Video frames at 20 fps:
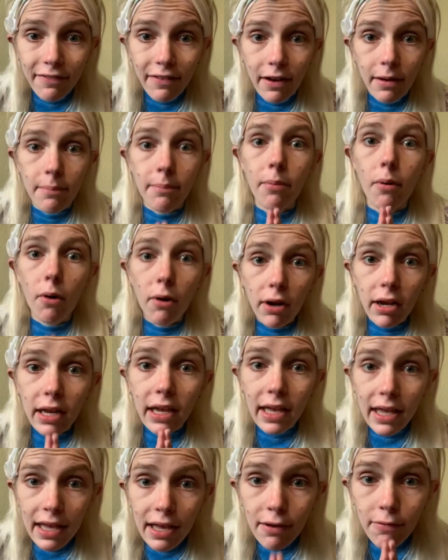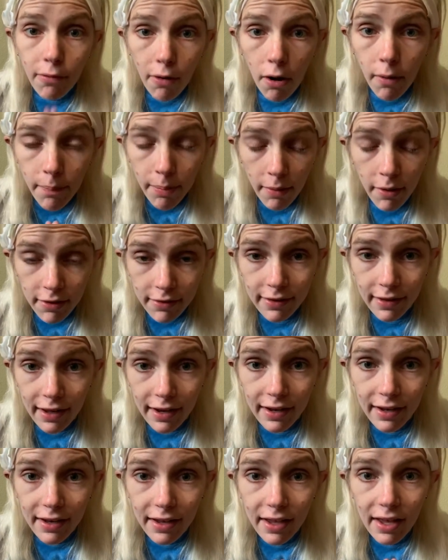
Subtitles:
an important key role person,